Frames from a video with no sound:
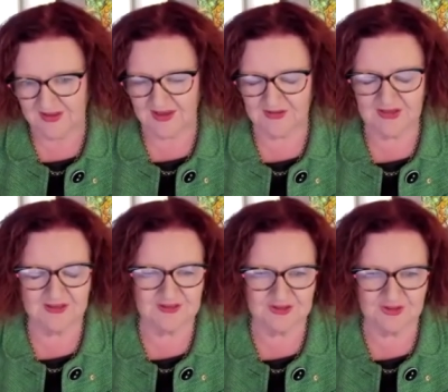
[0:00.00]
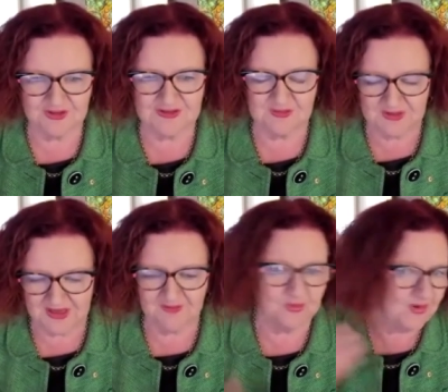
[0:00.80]
our young students, and we
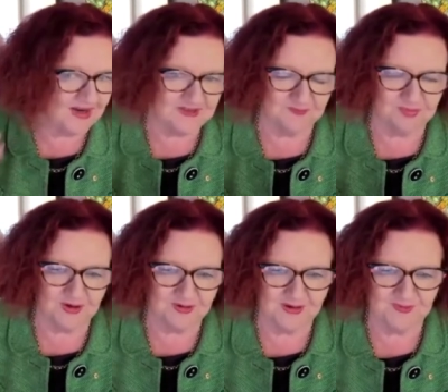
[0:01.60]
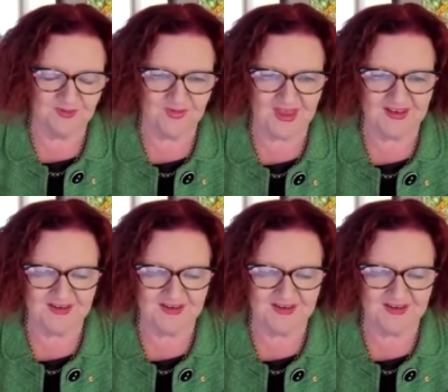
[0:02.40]
have a range of programs for that.